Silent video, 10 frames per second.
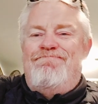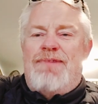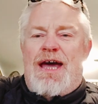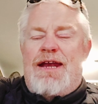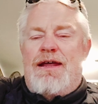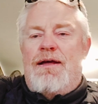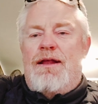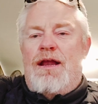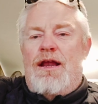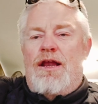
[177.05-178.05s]
you had
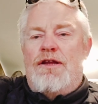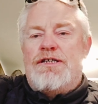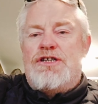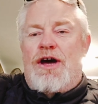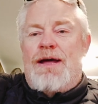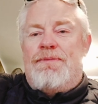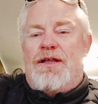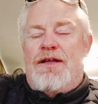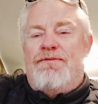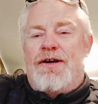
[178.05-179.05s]
to sign up to
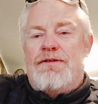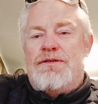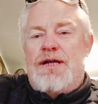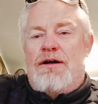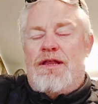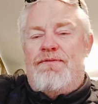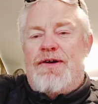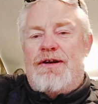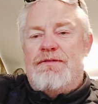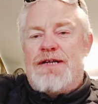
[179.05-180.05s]
ClickFunnels. Now,
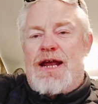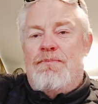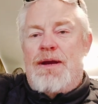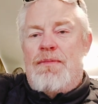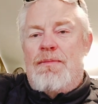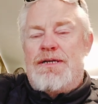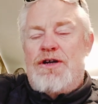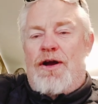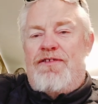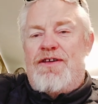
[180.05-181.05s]
ClickFunnels at a minimum is
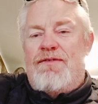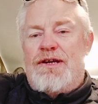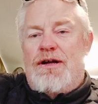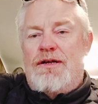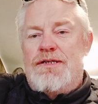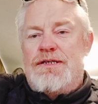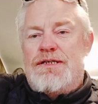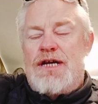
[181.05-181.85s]
$97